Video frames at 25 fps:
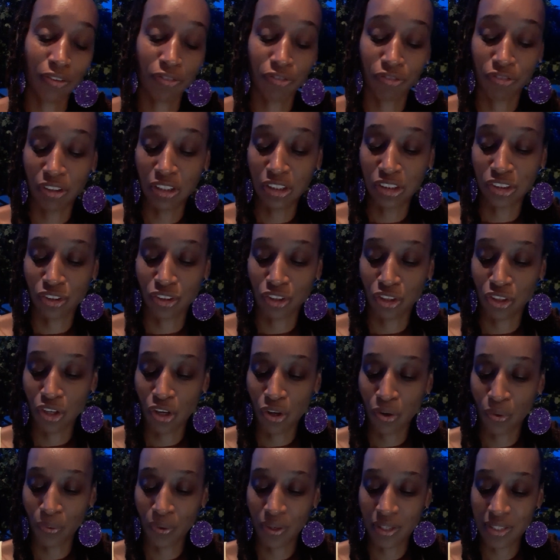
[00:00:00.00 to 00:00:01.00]
feature to
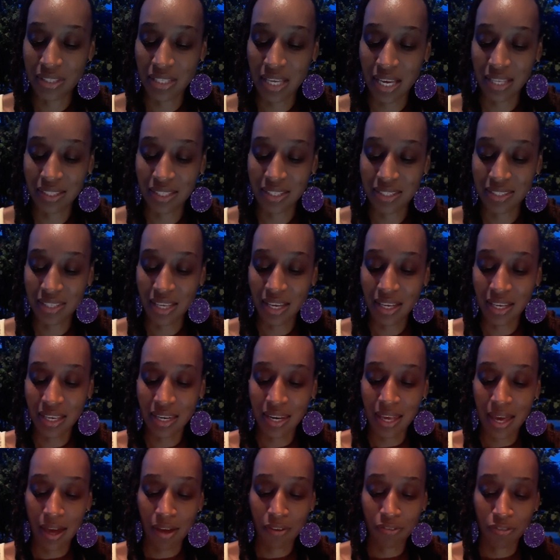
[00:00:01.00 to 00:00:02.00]
note is that the second
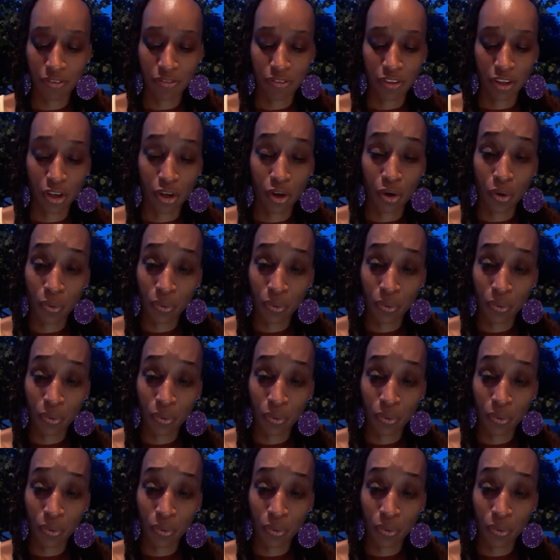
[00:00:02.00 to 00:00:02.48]
half of the